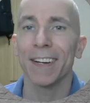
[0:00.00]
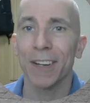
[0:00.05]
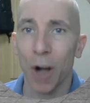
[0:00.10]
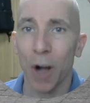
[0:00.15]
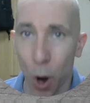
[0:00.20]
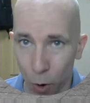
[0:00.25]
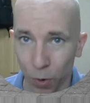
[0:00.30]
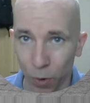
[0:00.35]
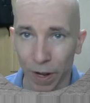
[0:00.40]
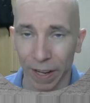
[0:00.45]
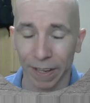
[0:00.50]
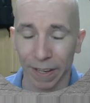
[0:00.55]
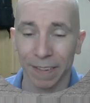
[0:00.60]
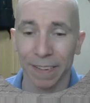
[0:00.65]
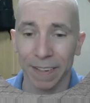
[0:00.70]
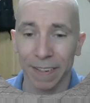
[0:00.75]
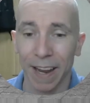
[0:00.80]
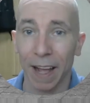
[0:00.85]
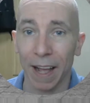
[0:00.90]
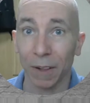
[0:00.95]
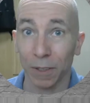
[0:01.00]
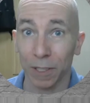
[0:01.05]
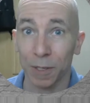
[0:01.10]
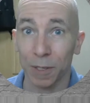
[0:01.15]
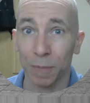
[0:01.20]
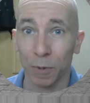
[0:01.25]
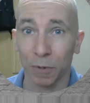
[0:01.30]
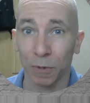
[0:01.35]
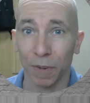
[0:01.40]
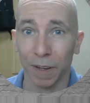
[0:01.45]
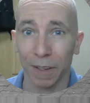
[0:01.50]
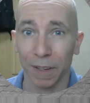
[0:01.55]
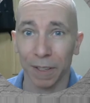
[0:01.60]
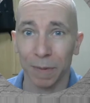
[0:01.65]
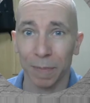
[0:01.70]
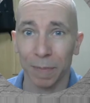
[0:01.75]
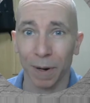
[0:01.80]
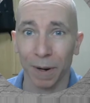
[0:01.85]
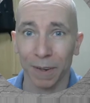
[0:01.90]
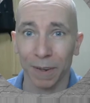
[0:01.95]
Okay, now let's move on to
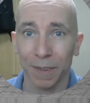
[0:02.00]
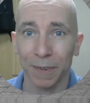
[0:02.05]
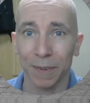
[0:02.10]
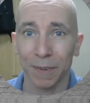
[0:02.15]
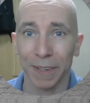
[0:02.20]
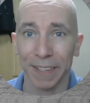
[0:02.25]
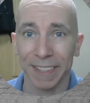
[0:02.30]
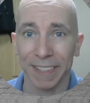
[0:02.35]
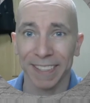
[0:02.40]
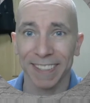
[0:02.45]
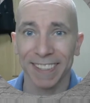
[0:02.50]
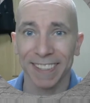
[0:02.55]
part 3.